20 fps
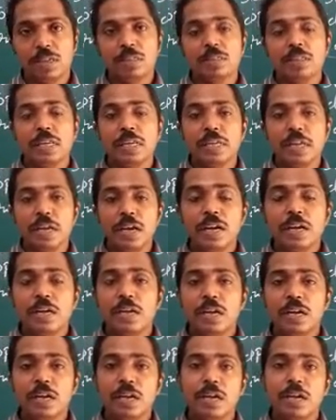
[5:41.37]
Then
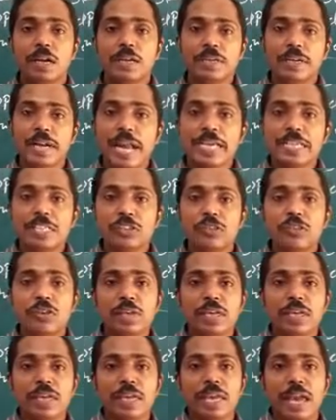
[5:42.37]
try to
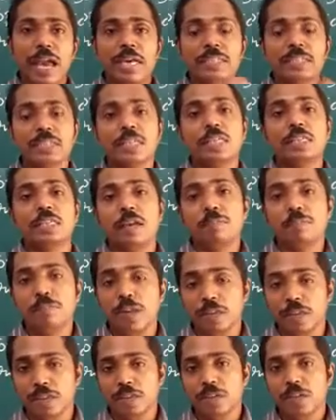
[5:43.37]
catch the
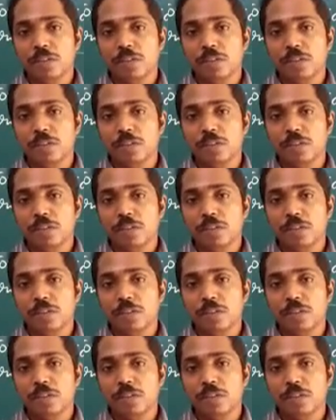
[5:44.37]
tumbler